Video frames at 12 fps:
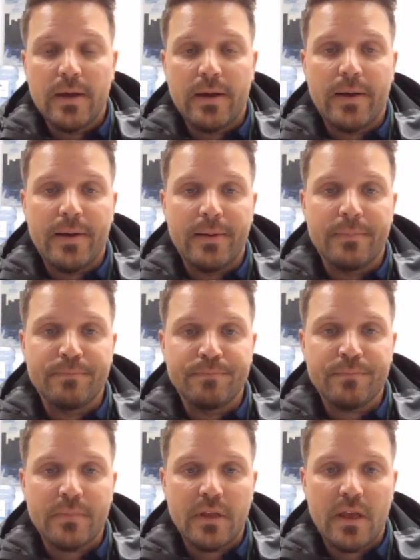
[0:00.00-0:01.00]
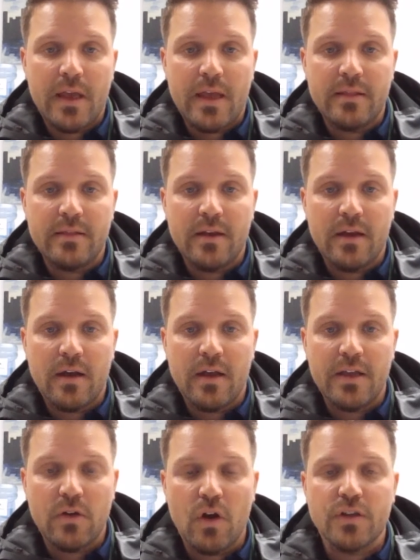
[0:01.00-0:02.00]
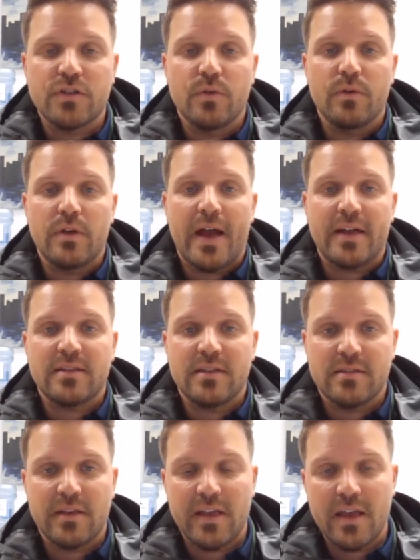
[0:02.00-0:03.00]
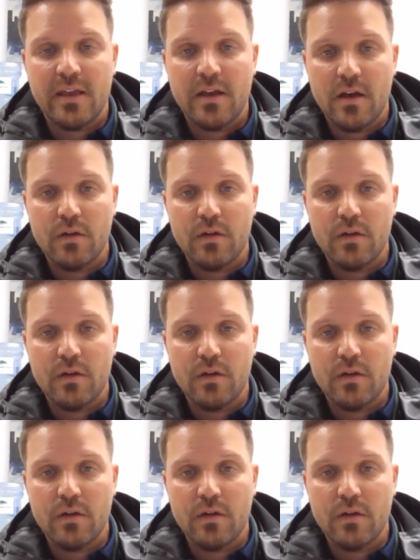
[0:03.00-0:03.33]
And it also acts as like a